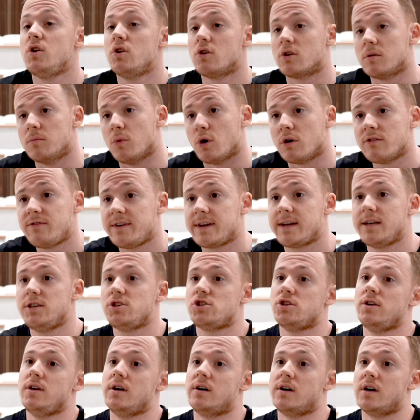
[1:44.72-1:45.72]
neuromorphic
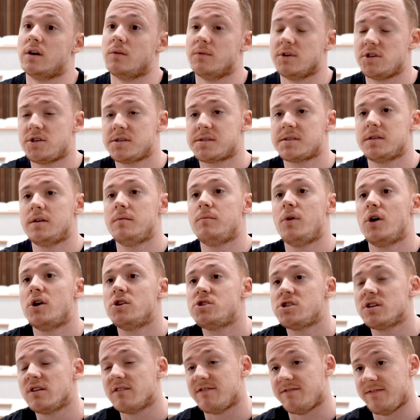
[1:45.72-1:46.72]
engineering, which is an
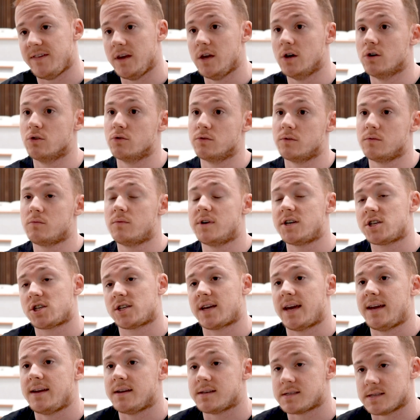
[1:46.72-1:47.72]
emerging field which
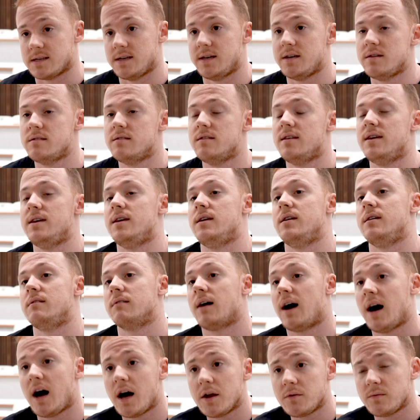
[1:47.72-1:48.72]
takes in the
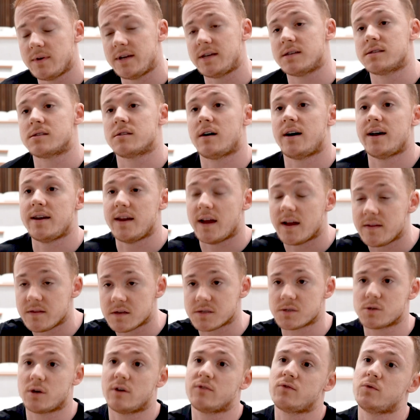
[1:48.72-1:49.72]
hardware design and
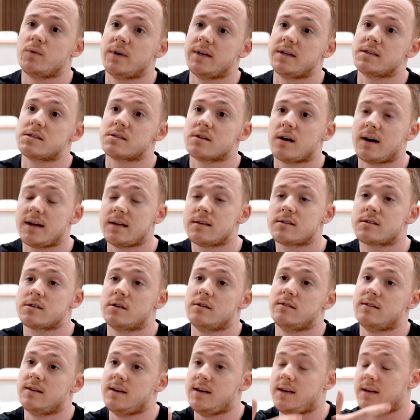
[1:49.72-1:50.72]
the software design,
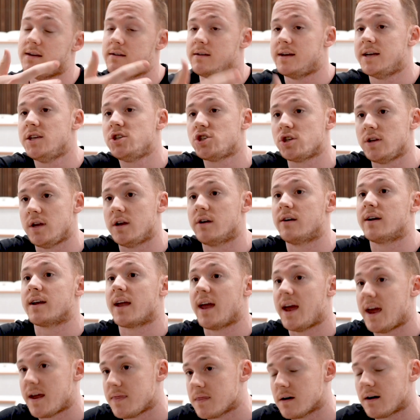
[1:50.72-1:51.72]
so the engineering
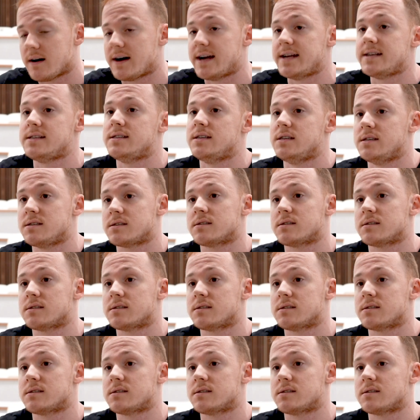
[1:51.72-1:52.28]
and the IT